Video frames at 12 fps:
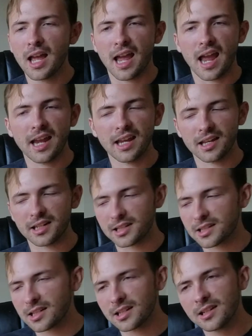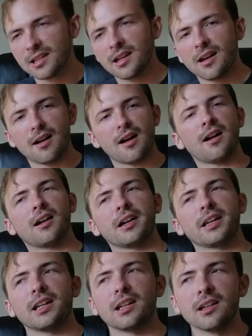And
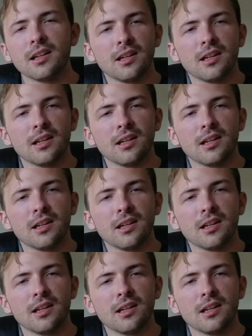I